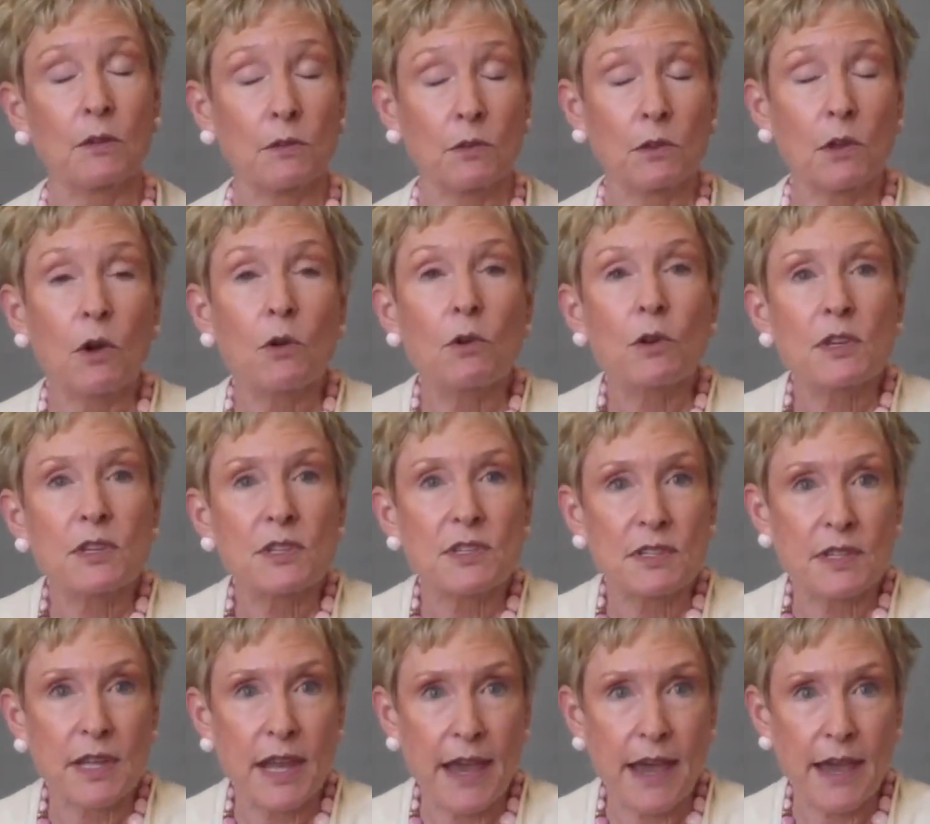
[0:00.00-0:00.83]

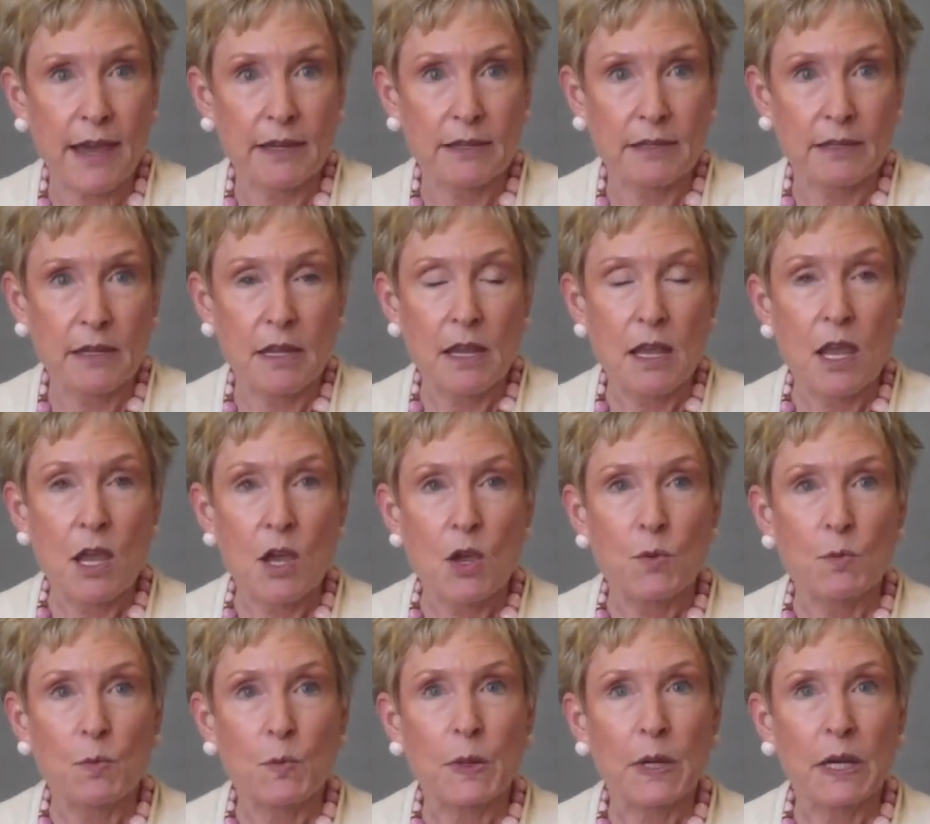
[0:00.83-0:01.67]
noticed that,
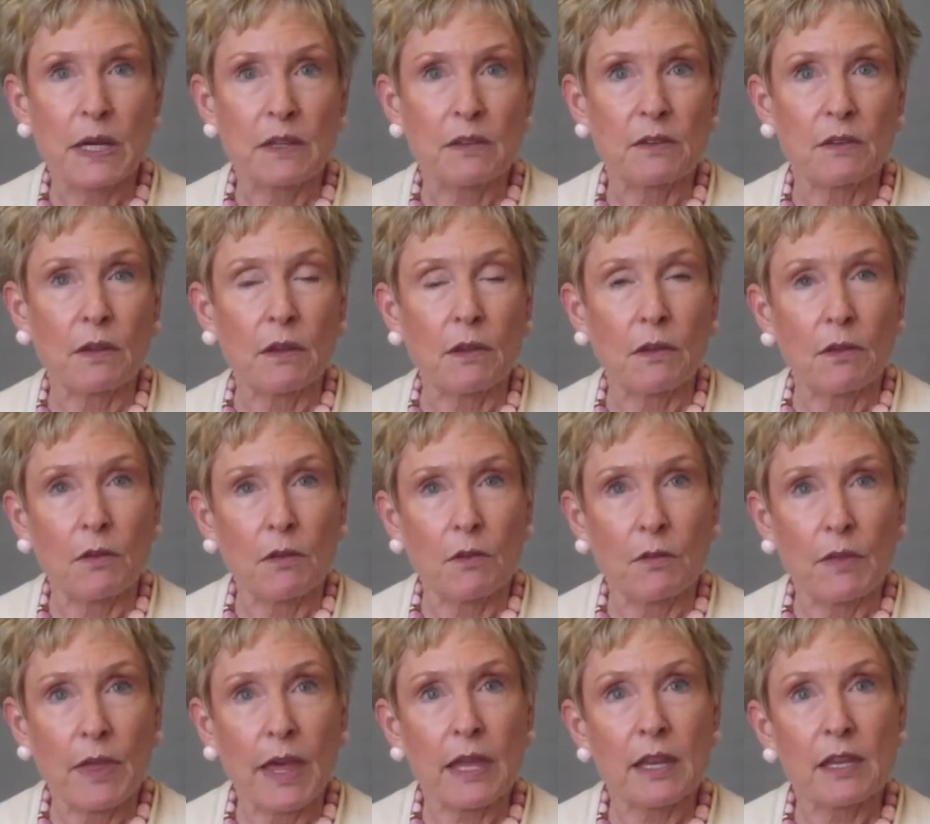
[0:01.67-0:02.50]
but
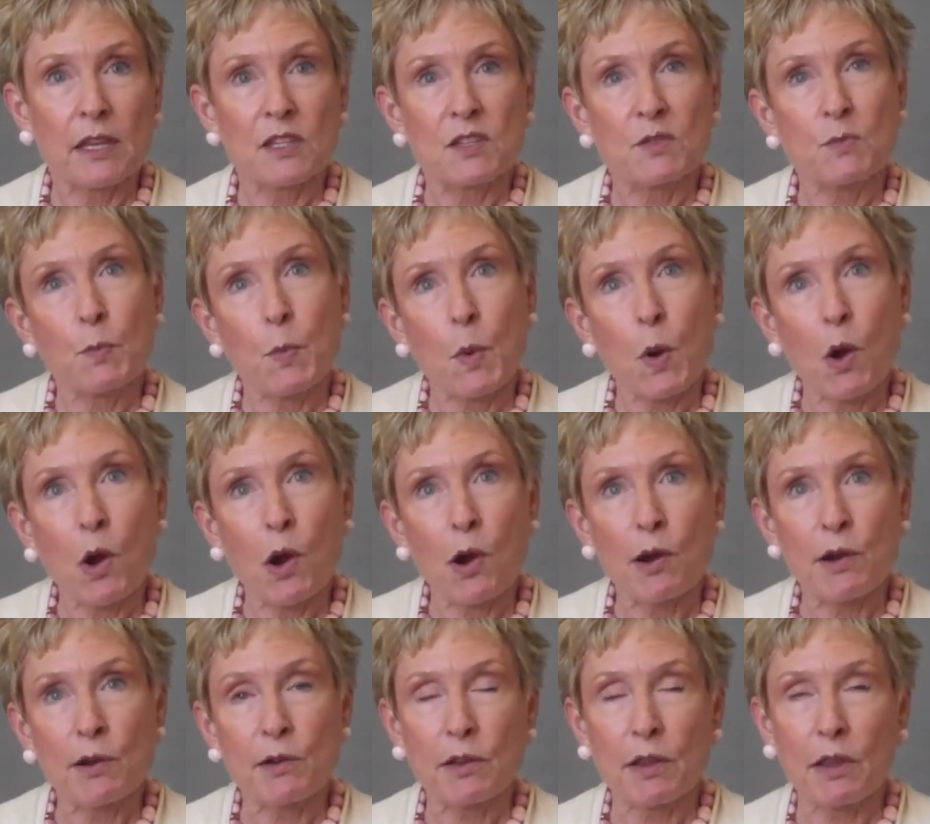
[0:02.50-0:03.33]
that is
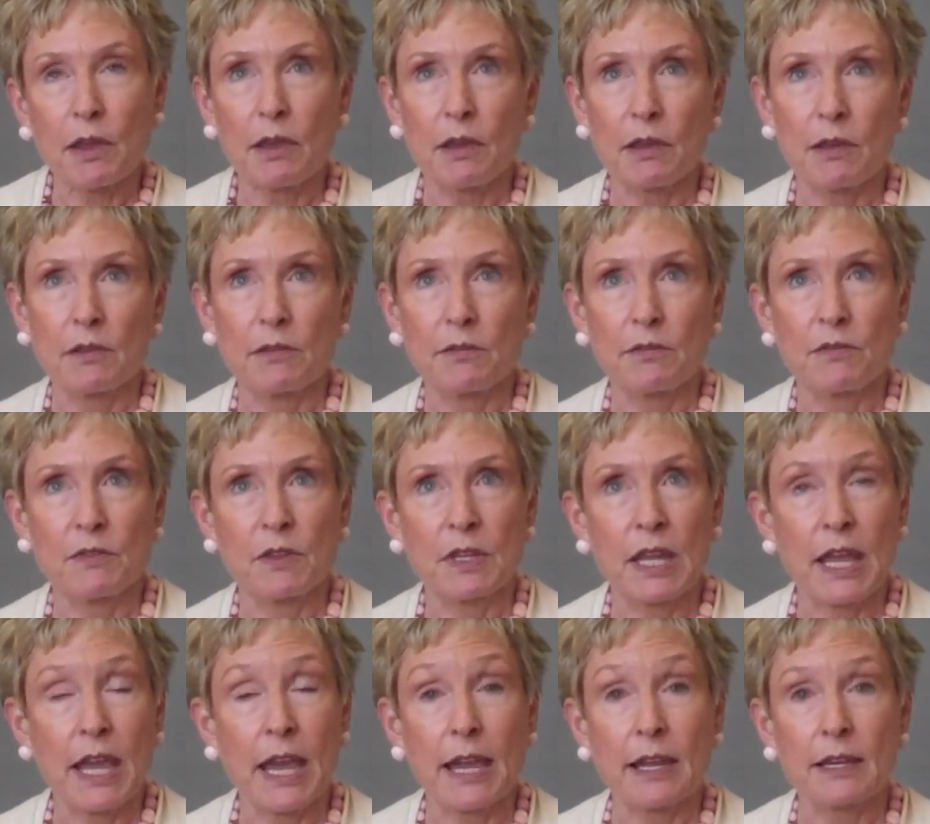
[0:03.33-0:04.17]
part of
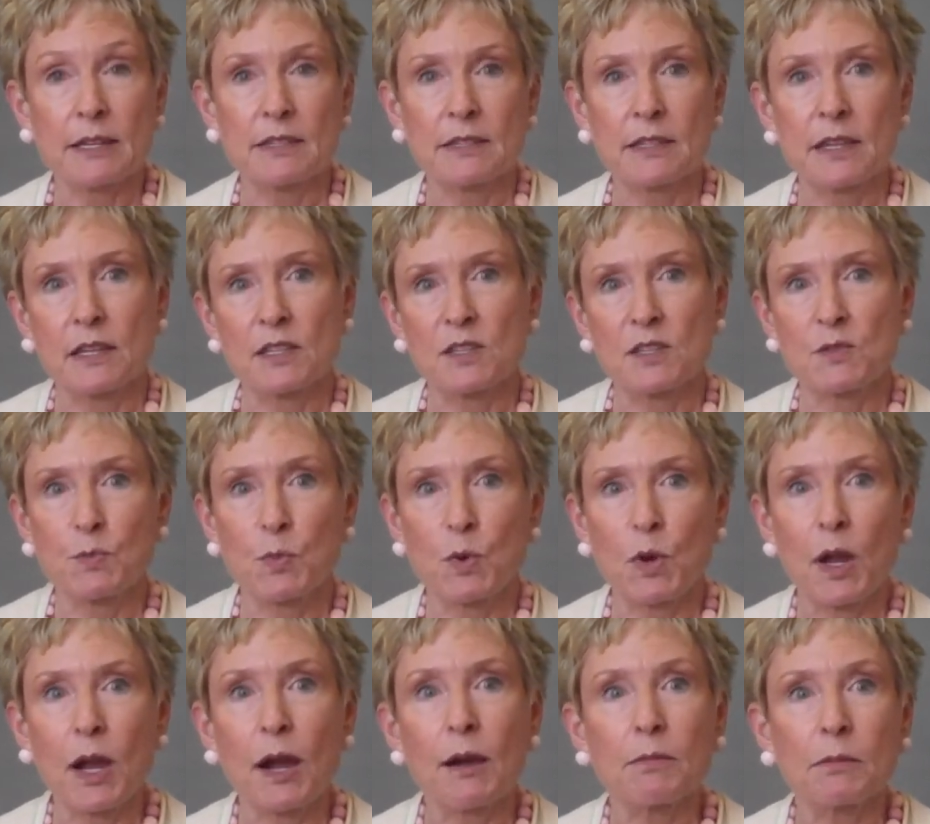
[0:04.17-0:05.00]
the access
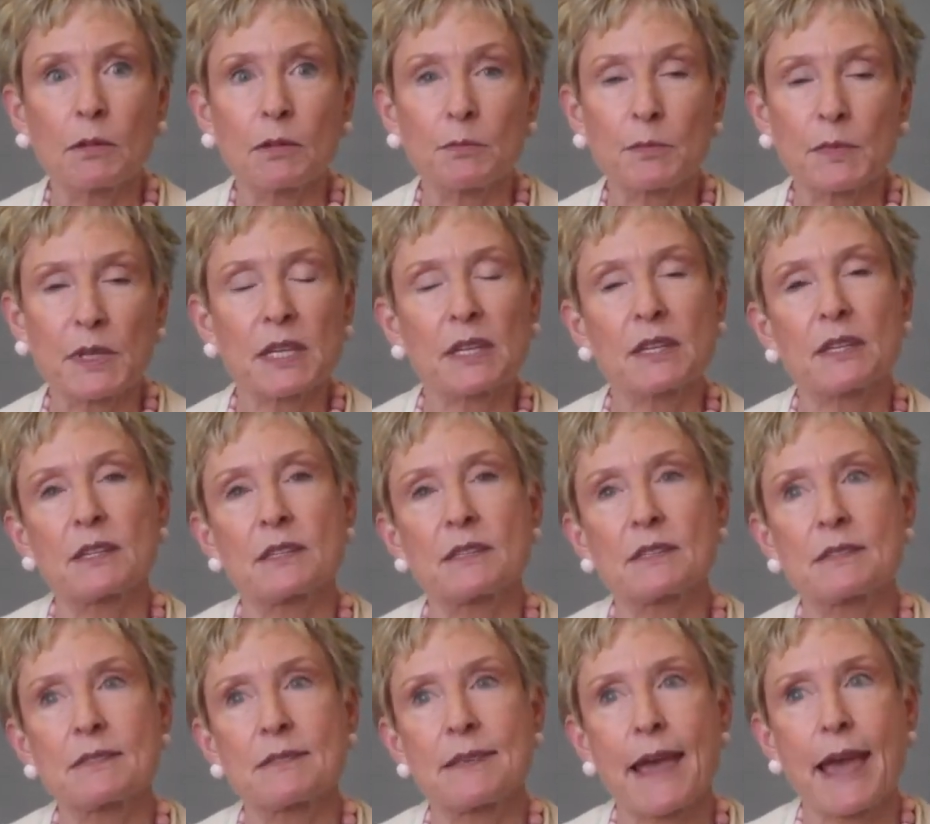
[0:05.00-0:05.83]
problem,
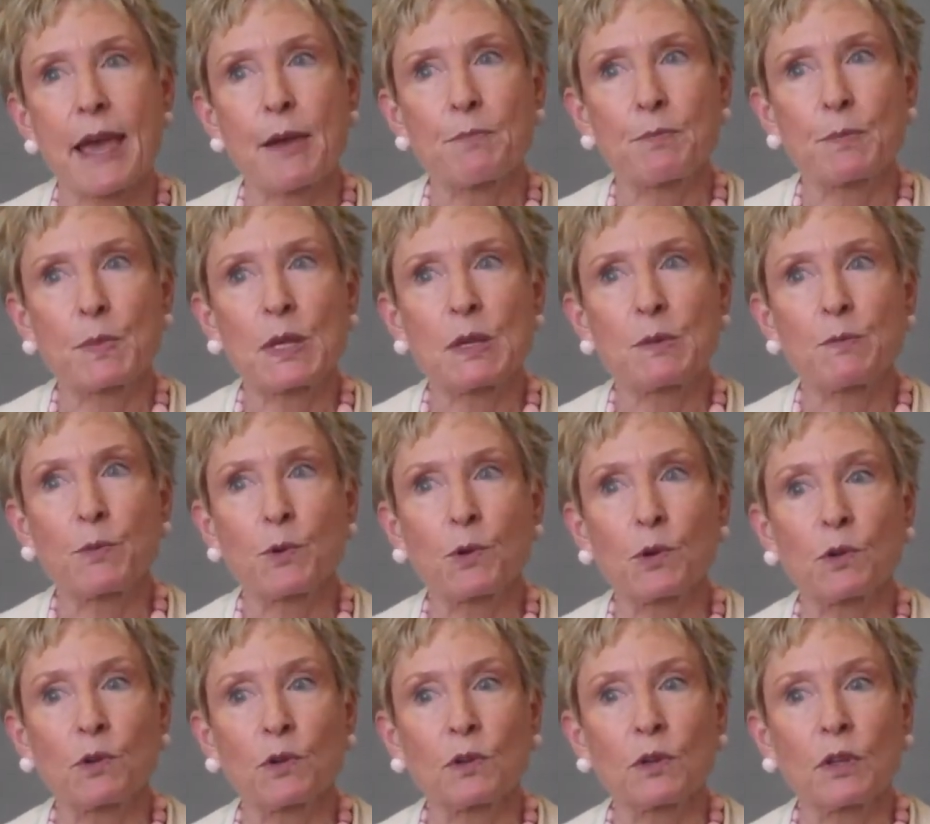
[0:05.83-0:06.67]
is that
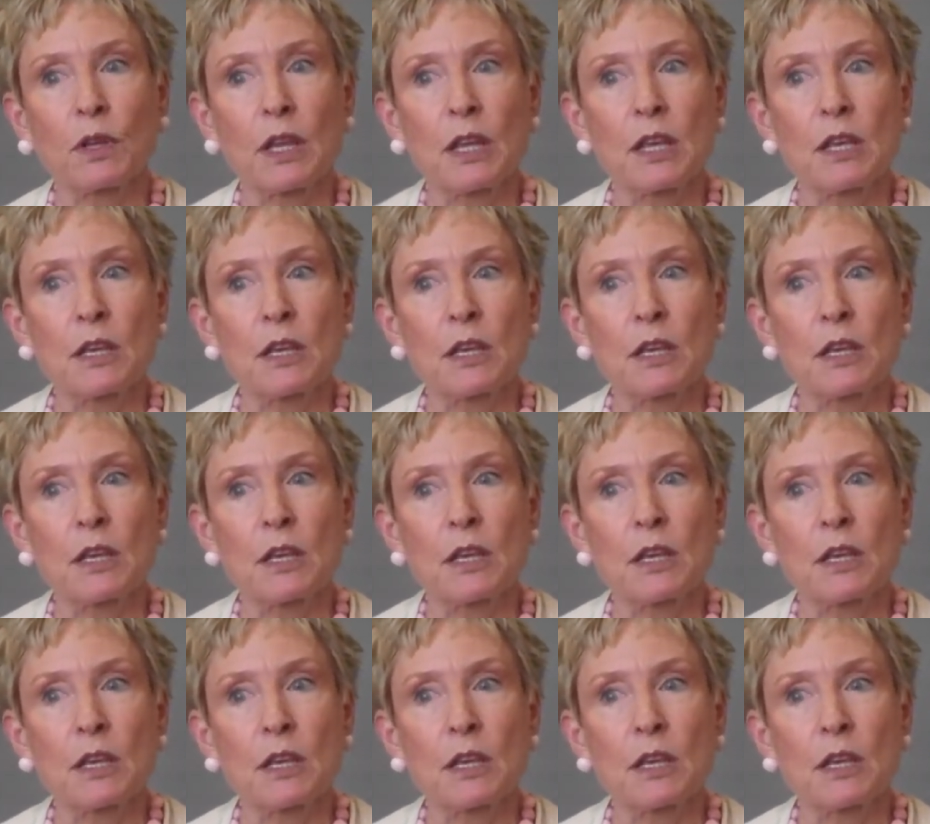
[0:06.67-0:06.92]
people,